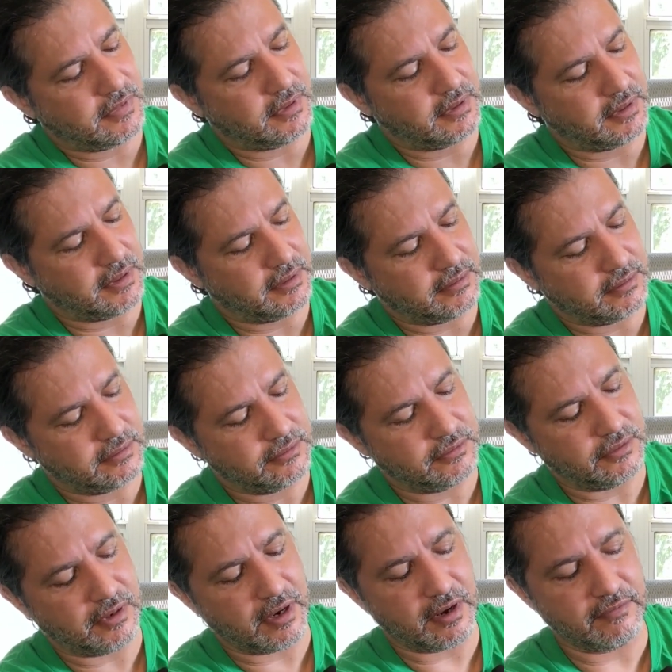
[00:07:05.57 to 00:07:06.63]
again,
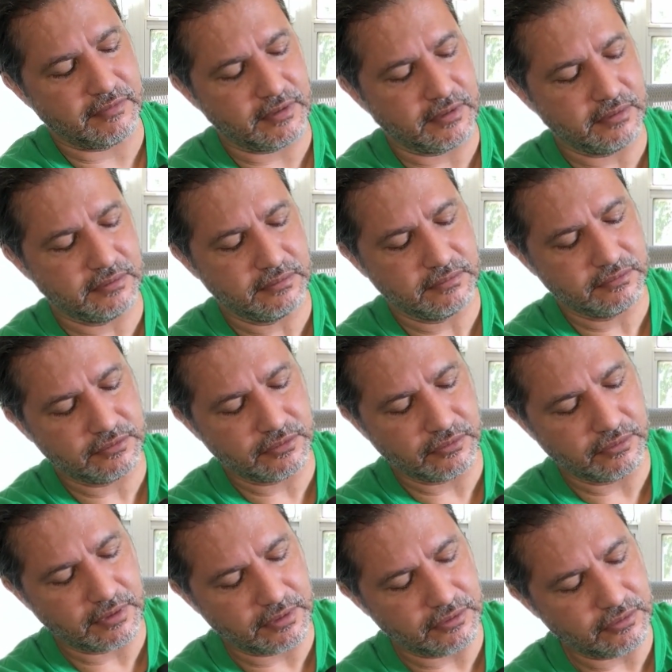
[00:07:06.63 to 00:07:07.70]
you have it so
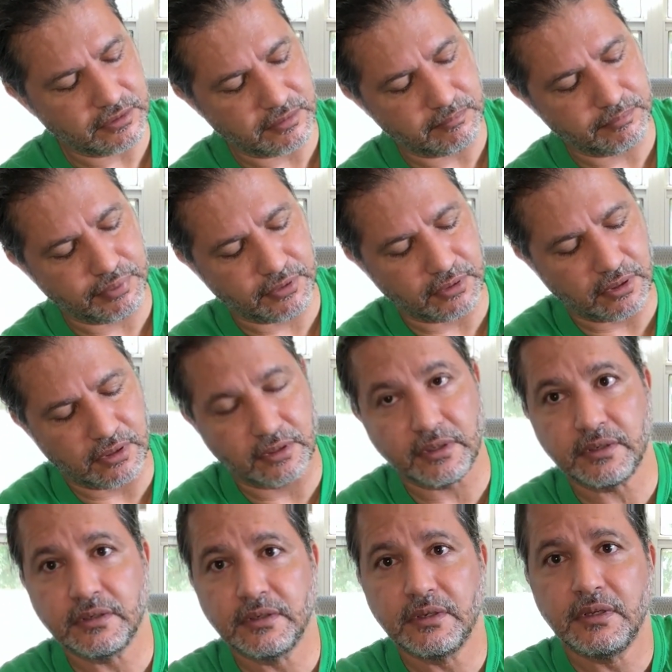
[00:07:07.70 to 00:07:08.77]
that you can plug
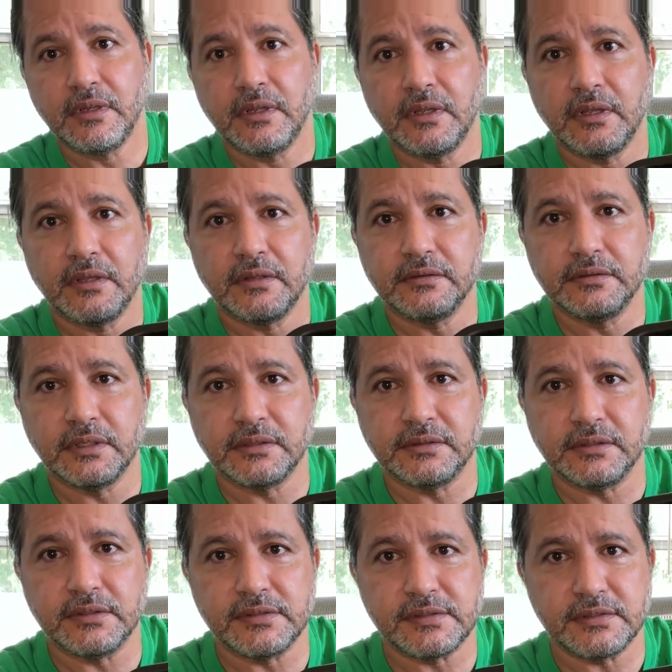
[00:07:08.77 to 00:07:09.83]
the
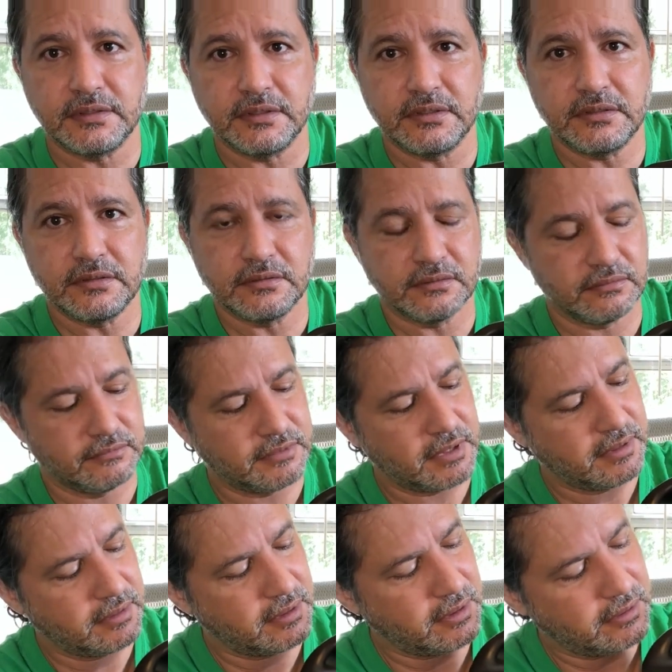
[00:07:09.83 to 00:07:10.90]
DC
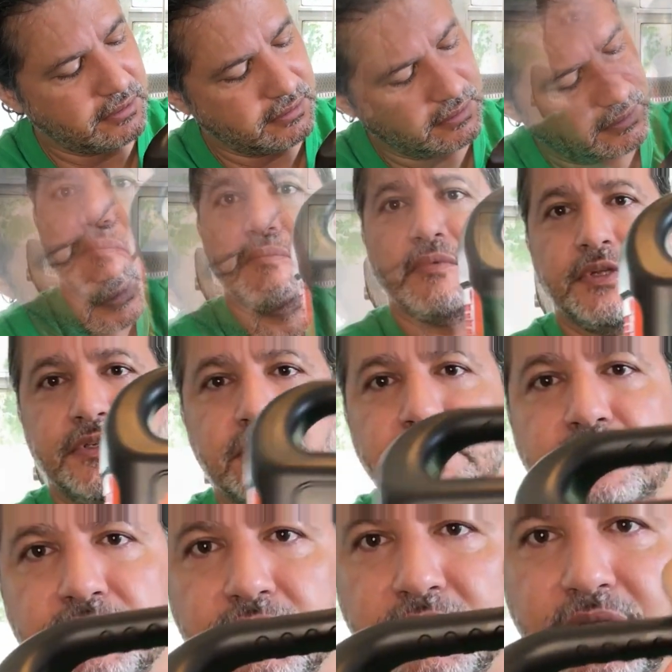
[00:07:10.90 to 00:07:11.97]
right there. When you
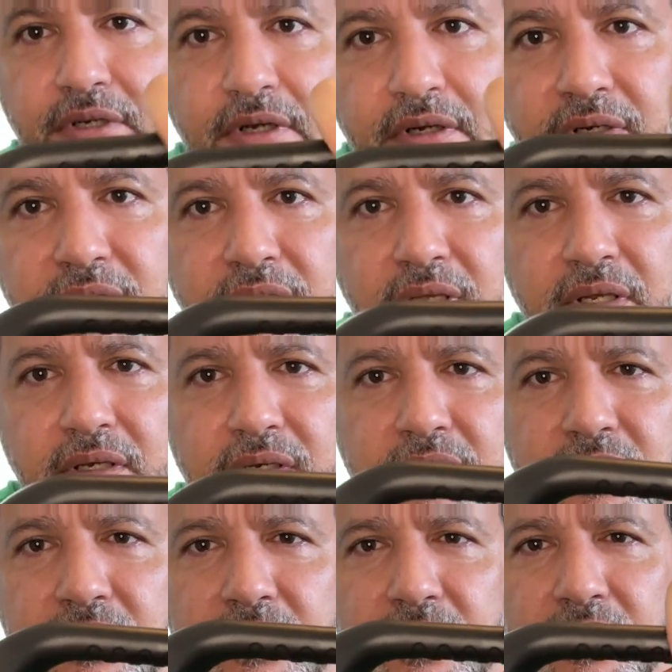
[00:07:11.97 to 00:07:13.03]
turn it on again,
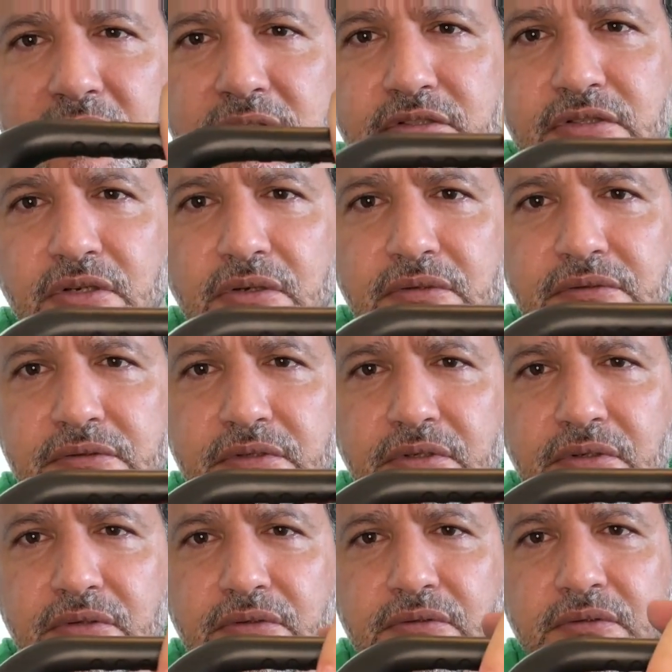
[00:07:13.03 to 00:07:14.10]
it shows
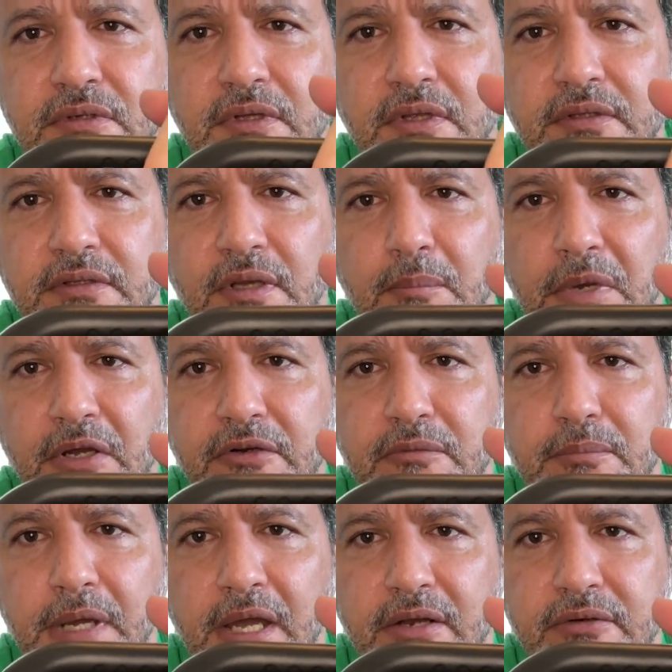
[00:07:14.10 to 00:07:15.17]
you the amount
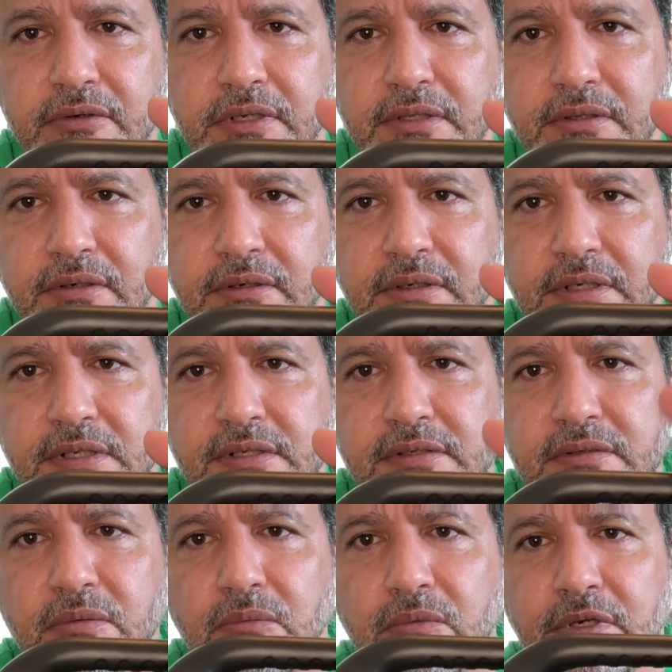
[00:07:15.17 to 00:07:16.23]
of battery there
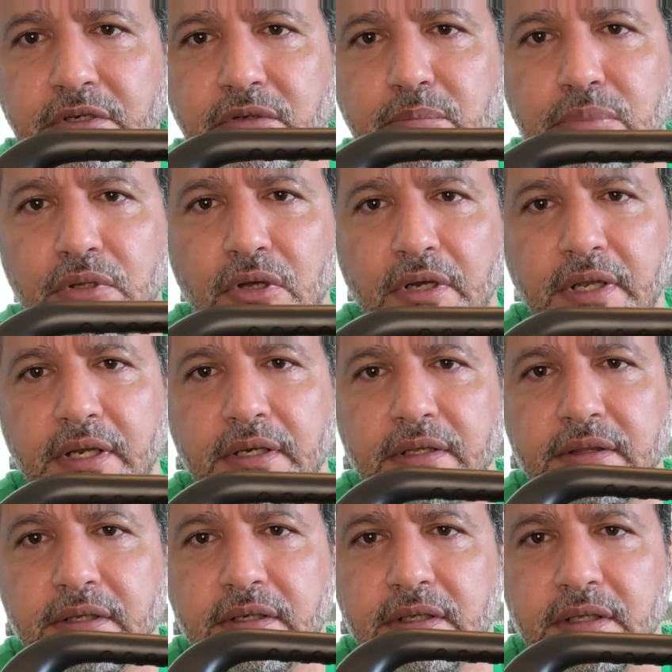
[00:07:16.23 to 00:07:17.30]
is. When you plug
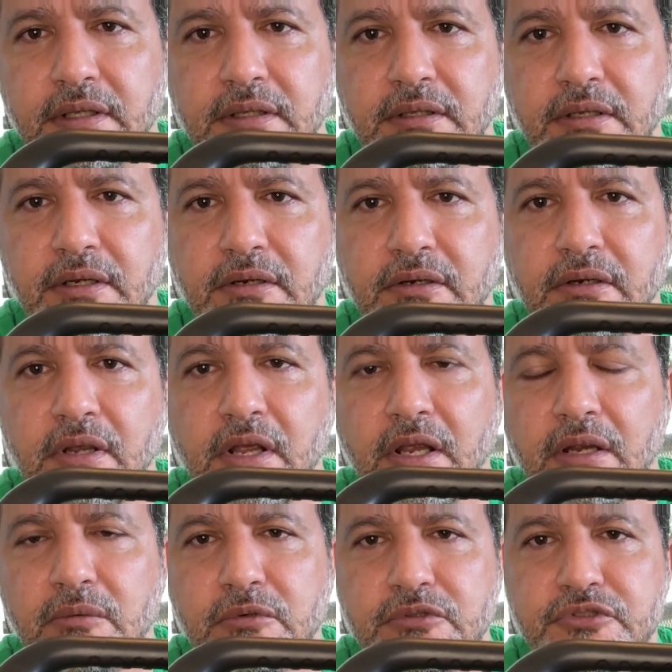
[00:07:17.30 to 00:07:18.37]
anything in there,
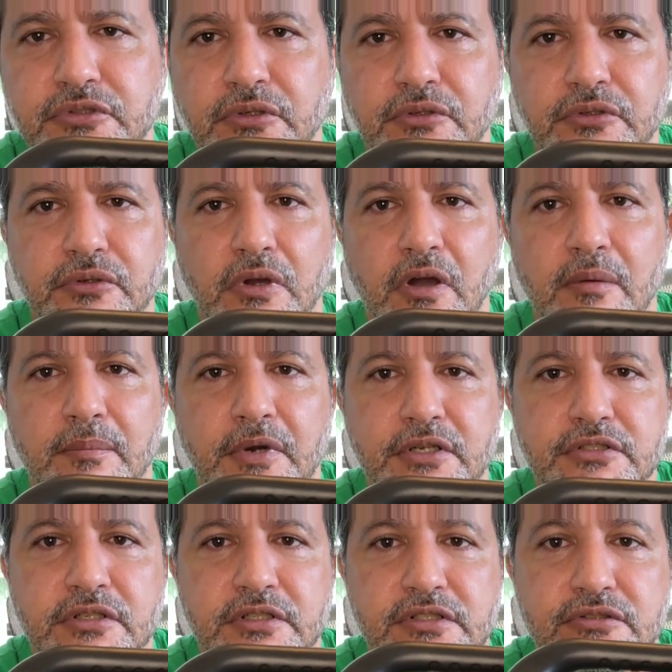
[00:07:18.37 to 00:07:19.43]
it will show you how
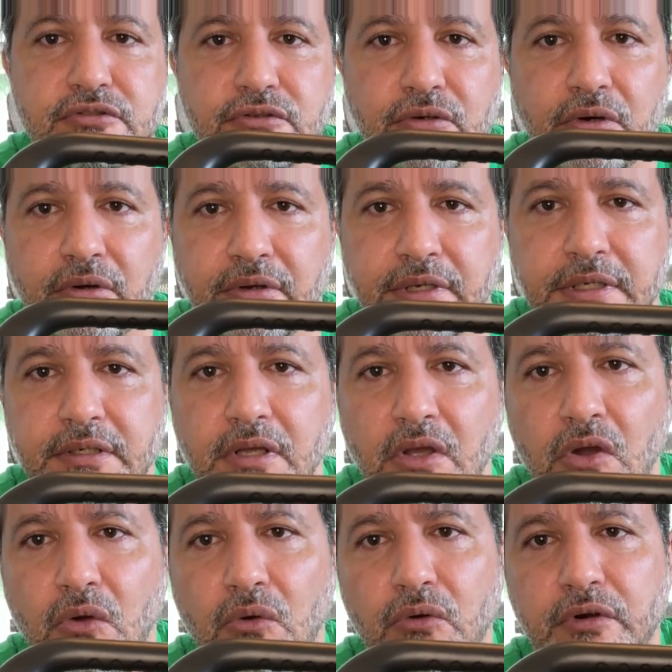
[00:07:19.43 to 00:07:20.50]
much is drawing,
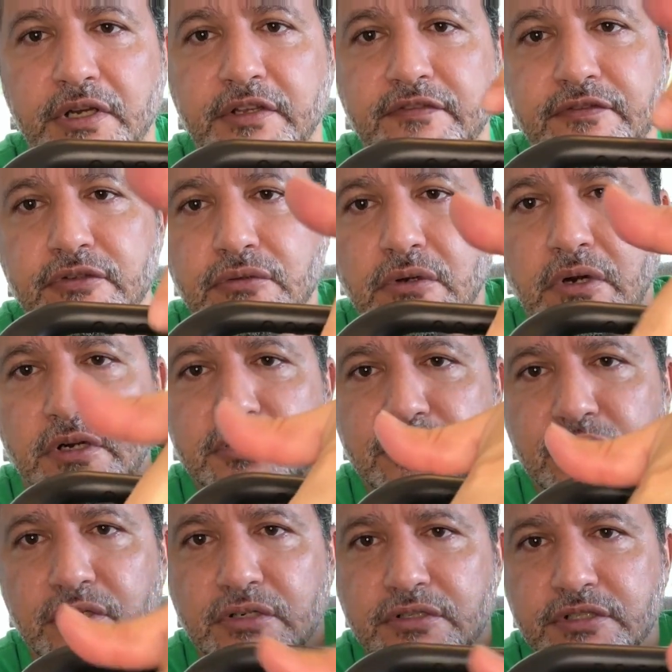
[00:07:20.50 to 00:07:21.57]
or if you are
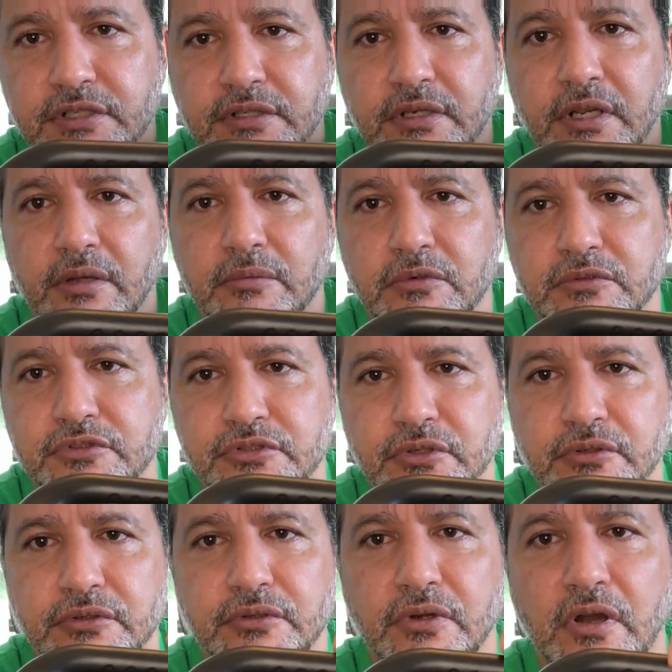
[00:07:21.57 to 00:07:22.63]
charging, it will show
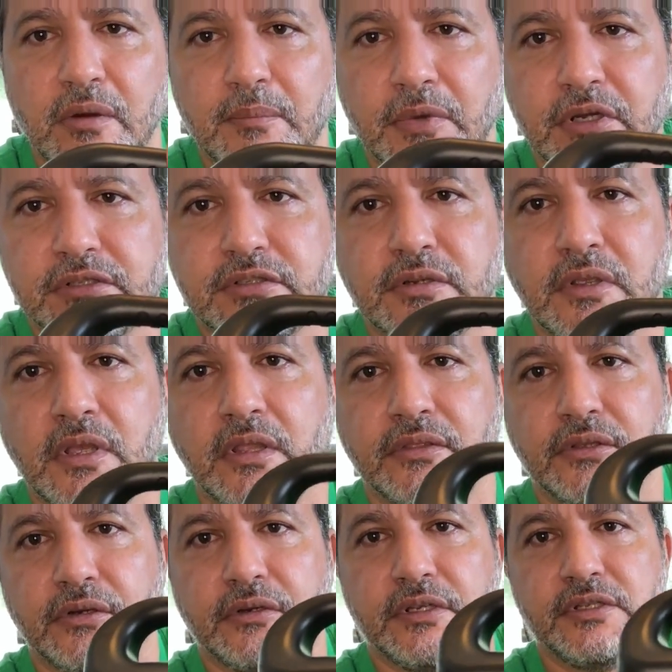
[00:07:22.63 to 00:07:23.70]
you how much
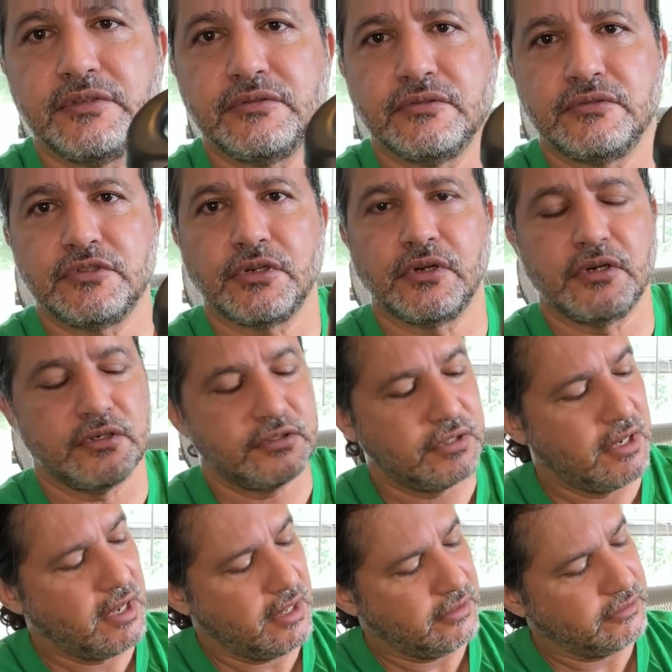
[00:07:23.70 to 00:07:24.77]
there is to charge.
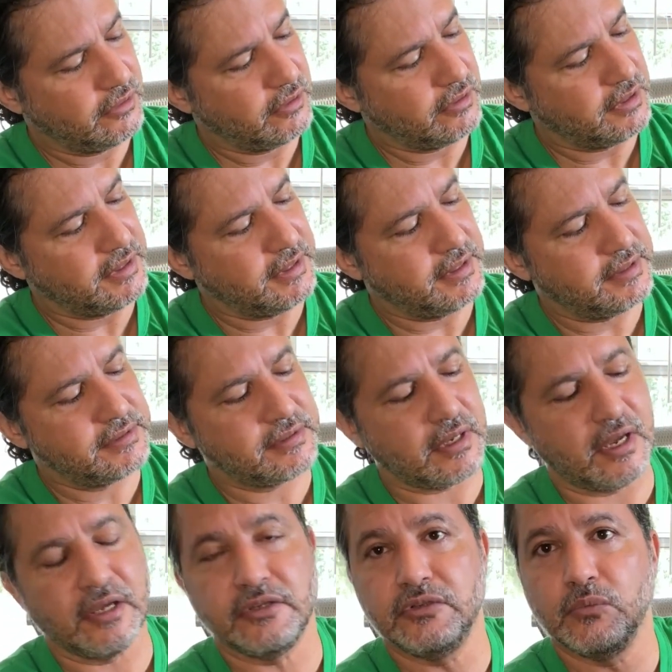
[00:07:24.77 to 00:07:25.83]
There is
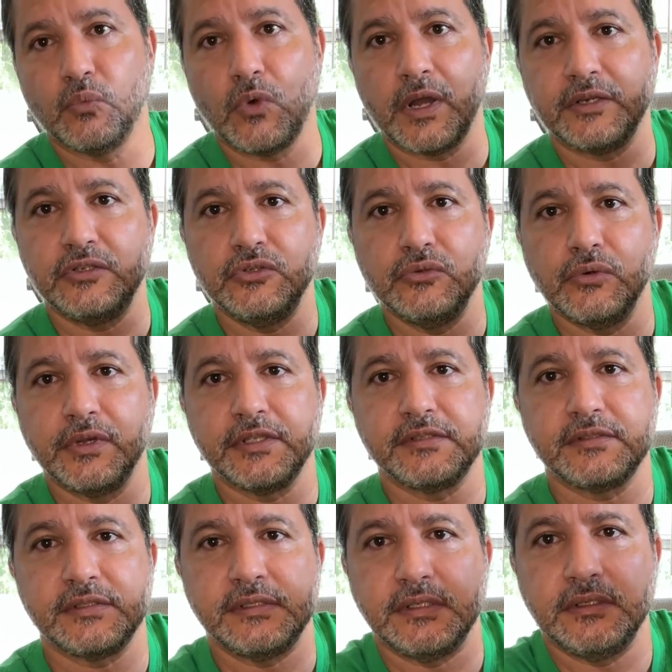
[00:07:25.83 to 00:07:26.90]
one
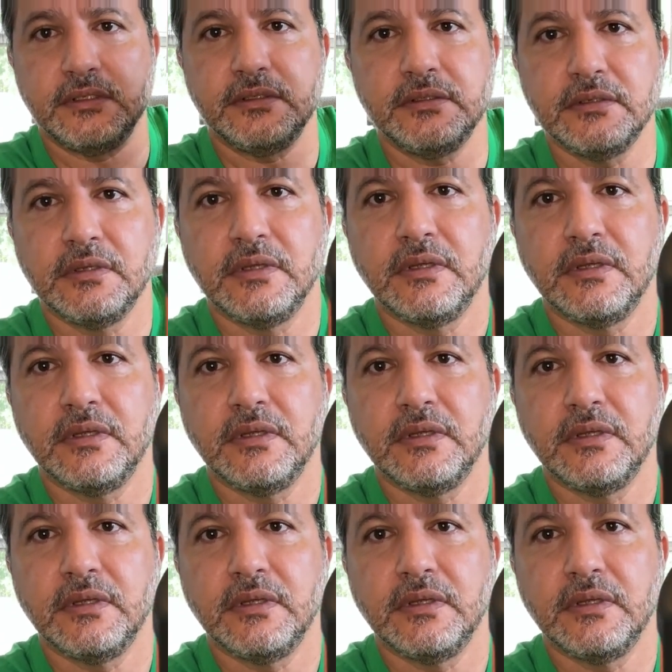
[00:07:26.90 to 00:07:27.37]
USB-C